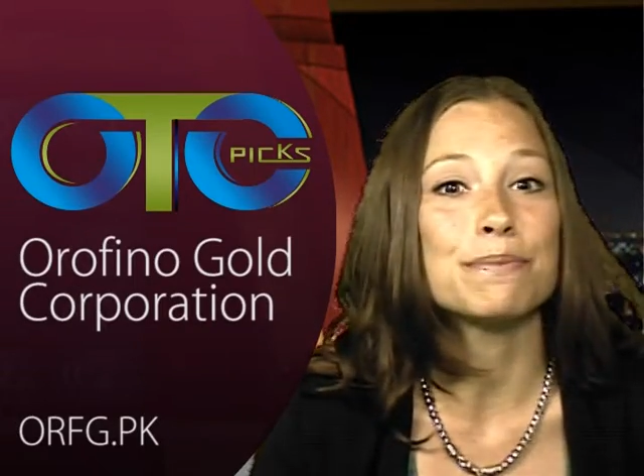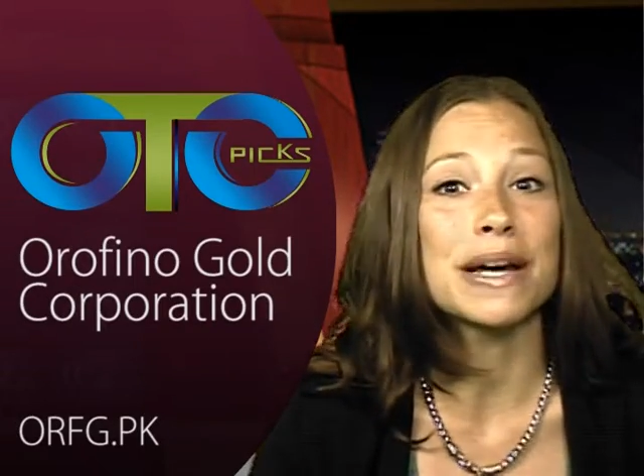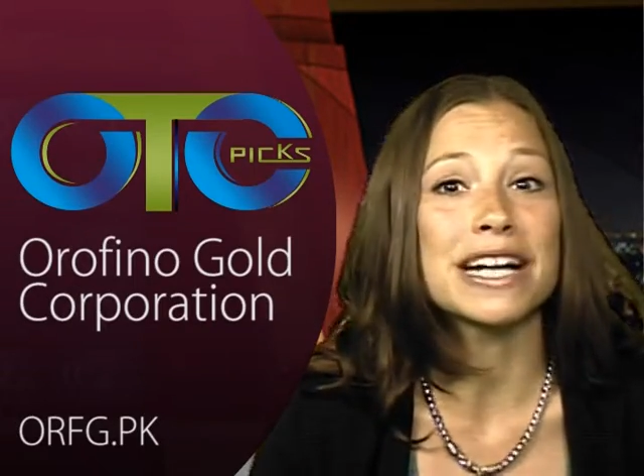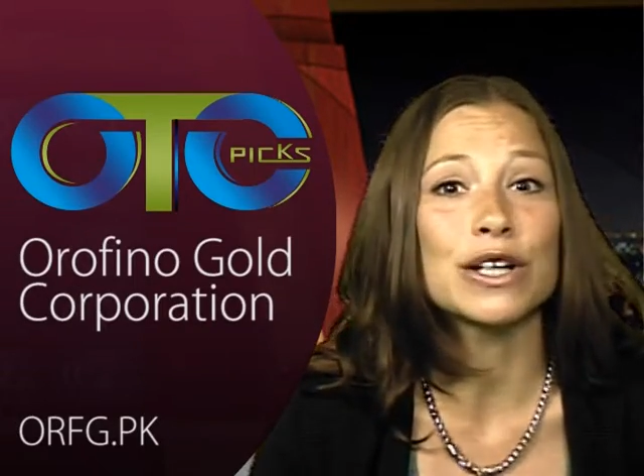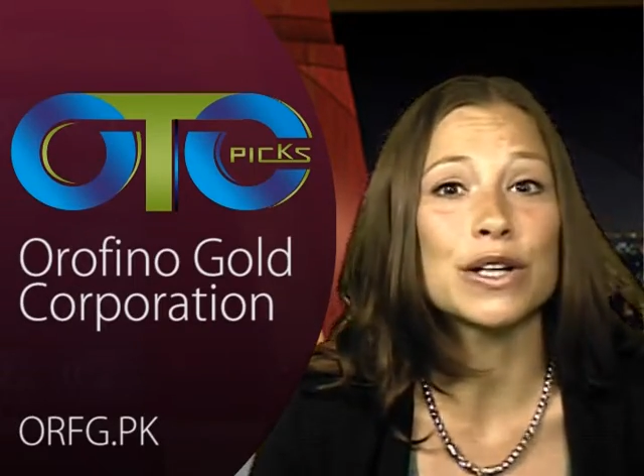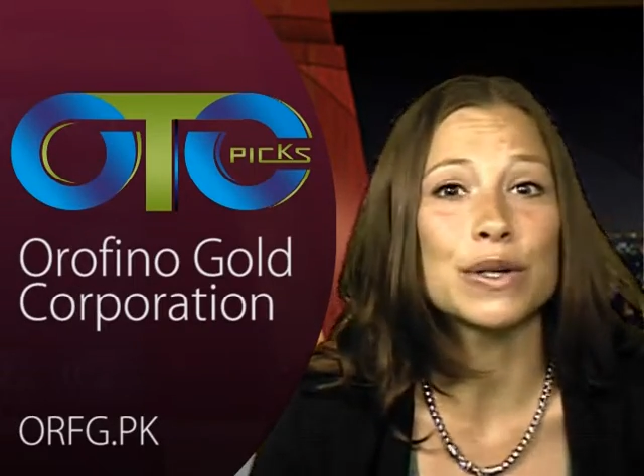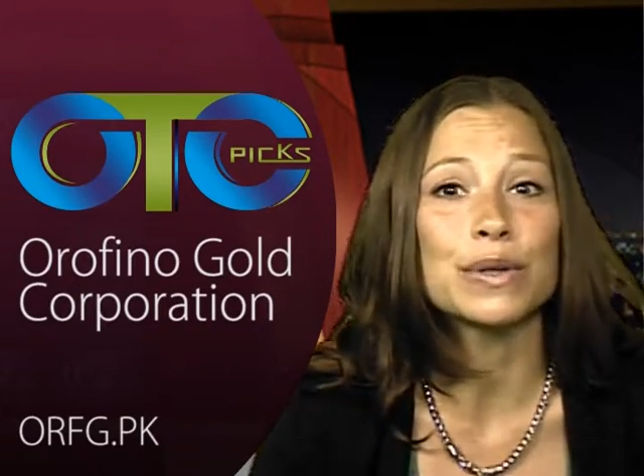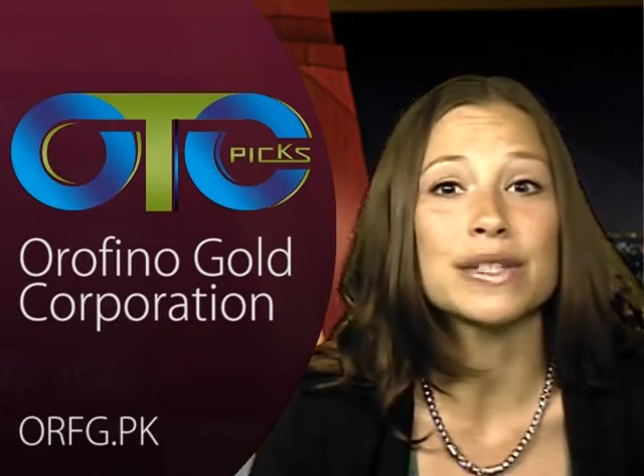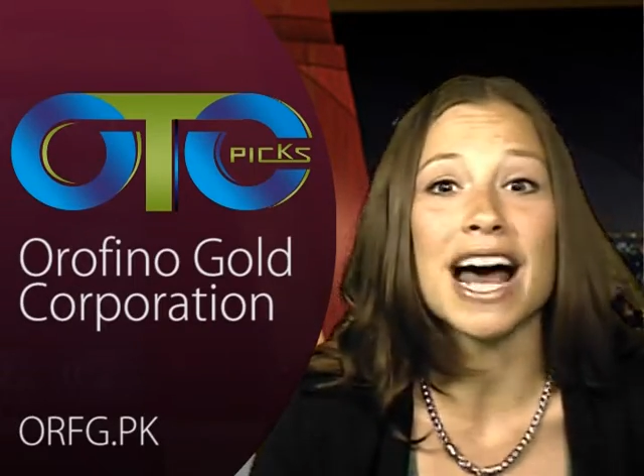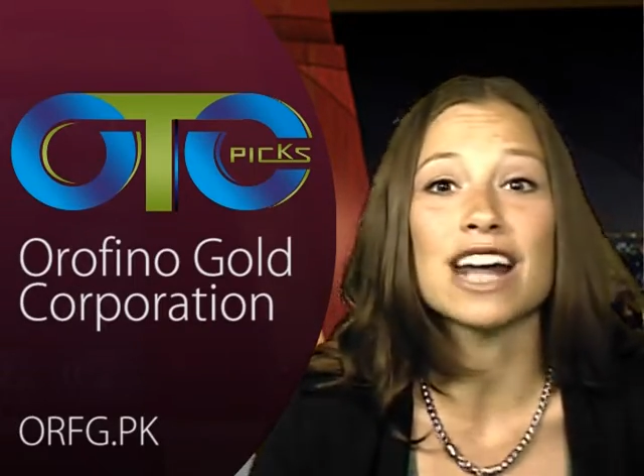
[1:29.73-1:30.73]
big
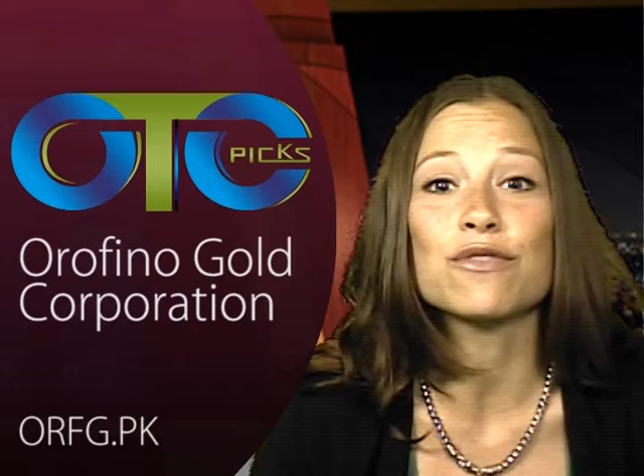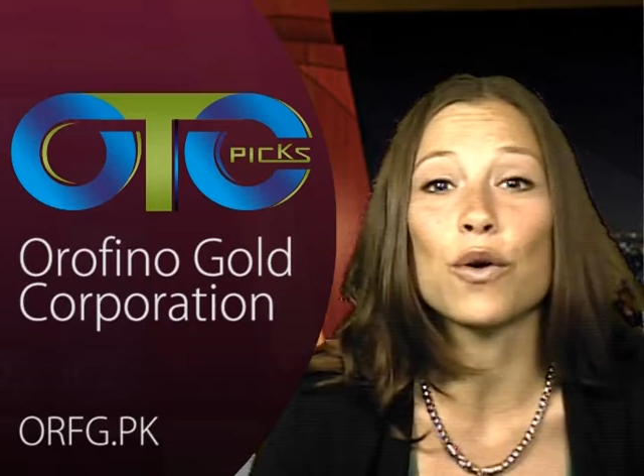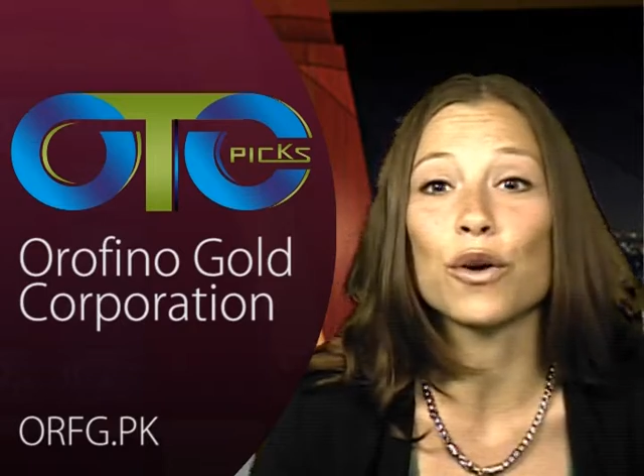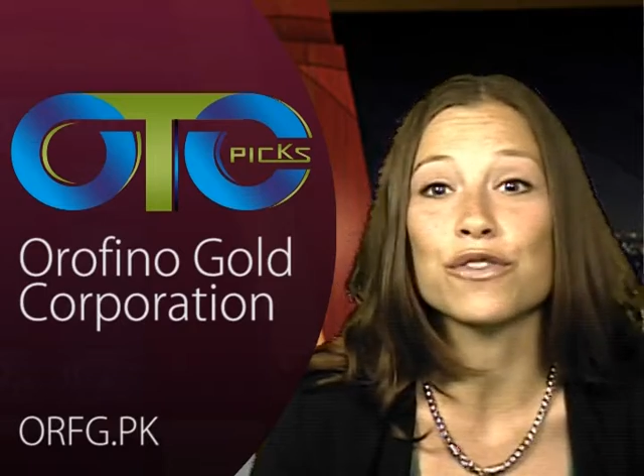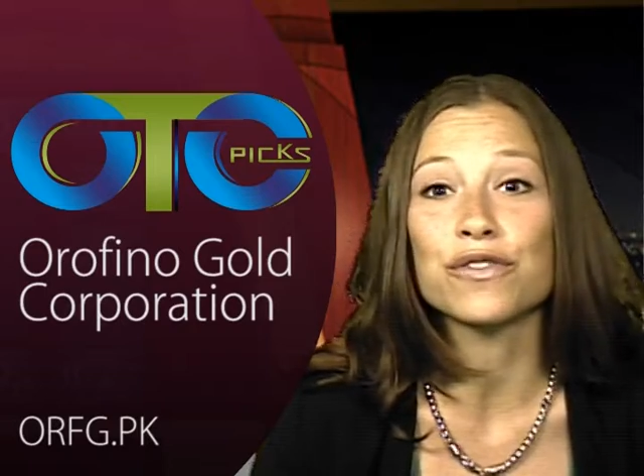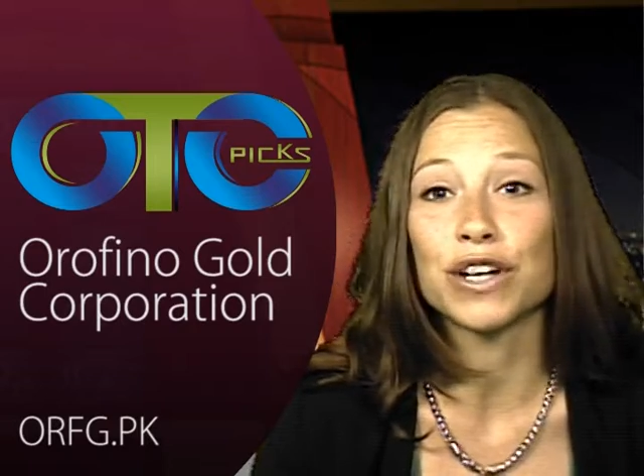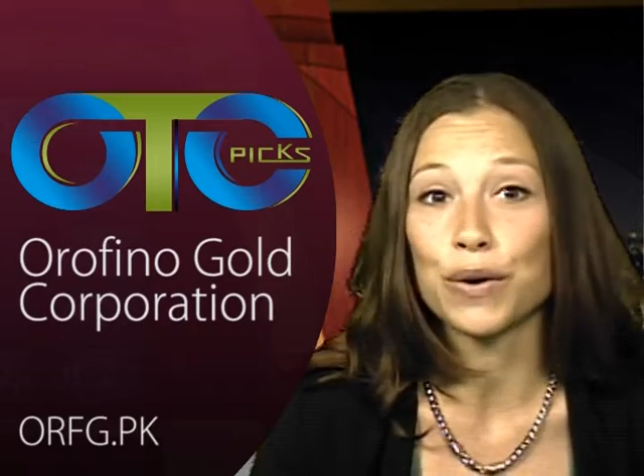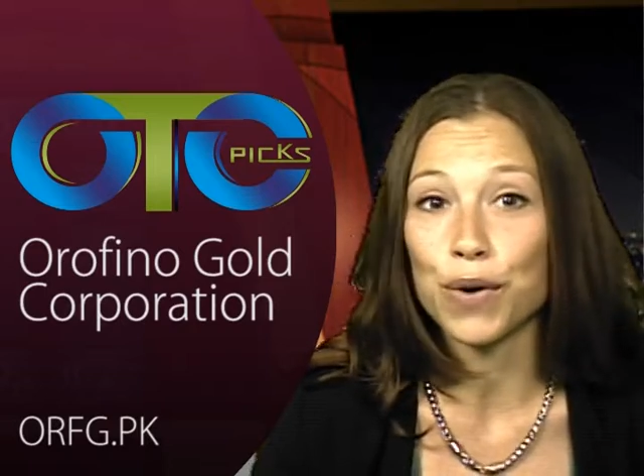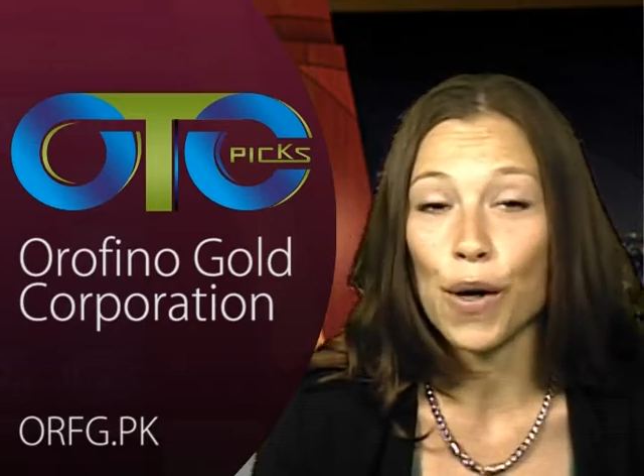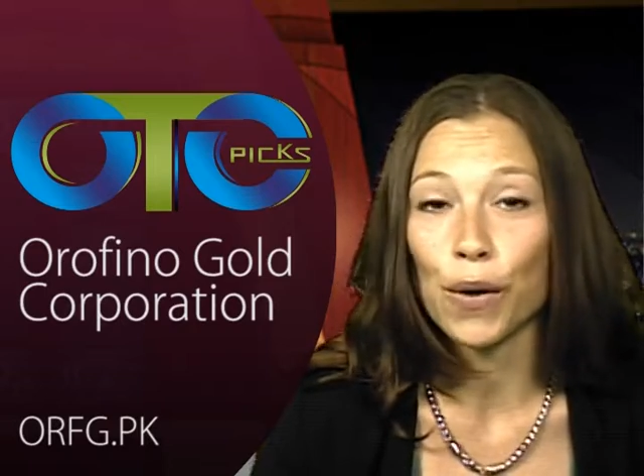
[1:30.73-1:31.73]
news out of
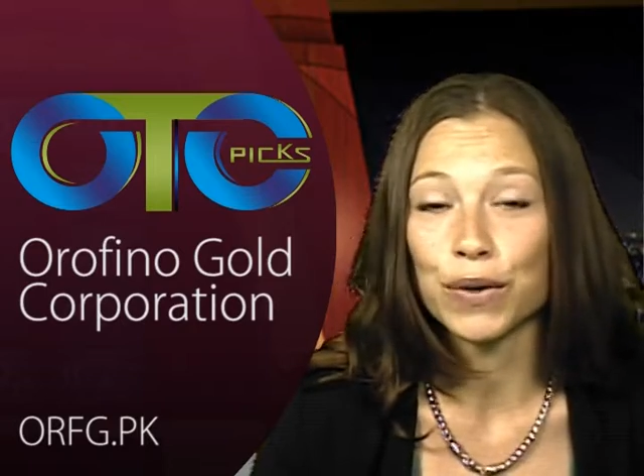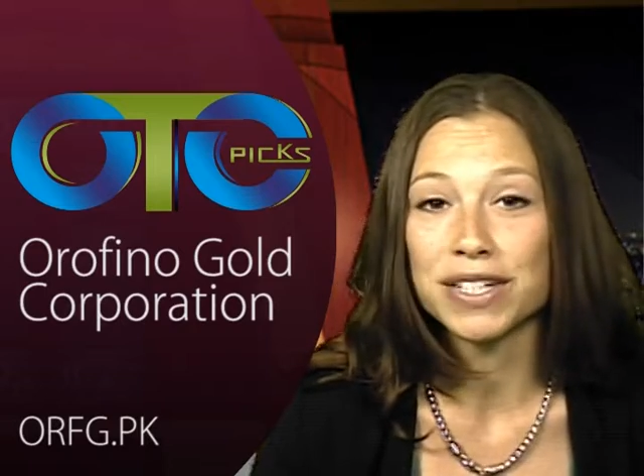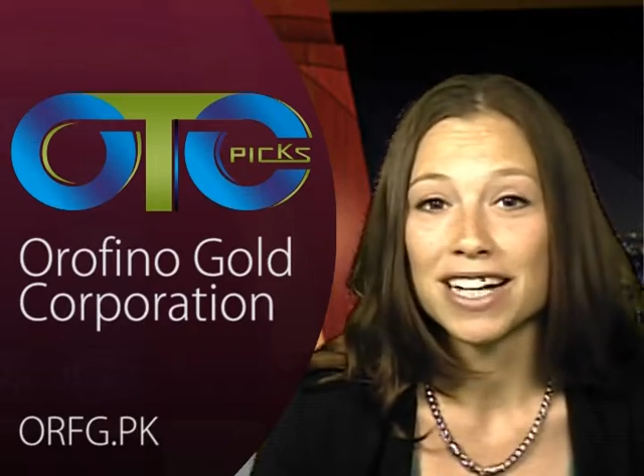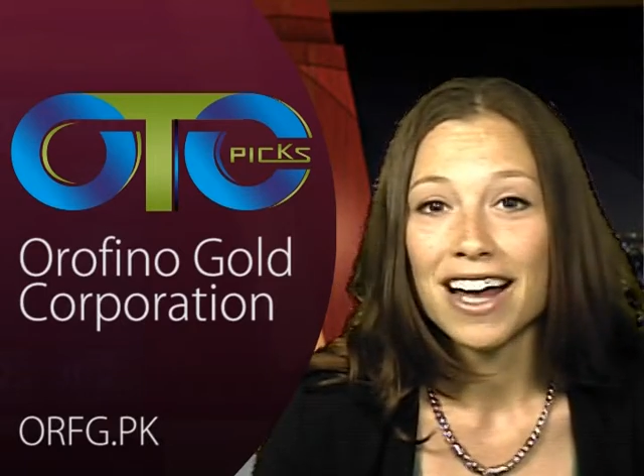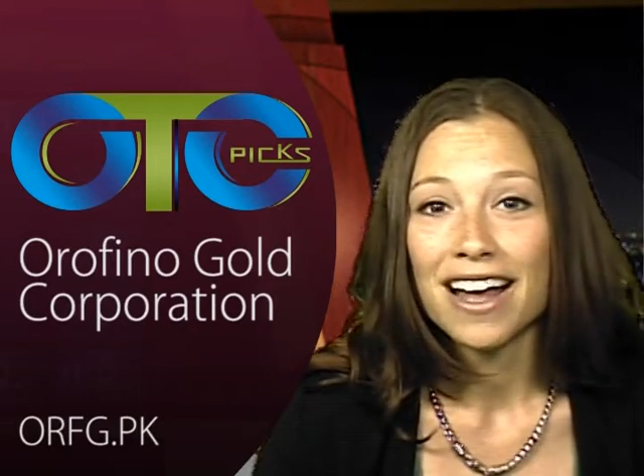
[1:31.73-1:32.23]
Orofino Gold.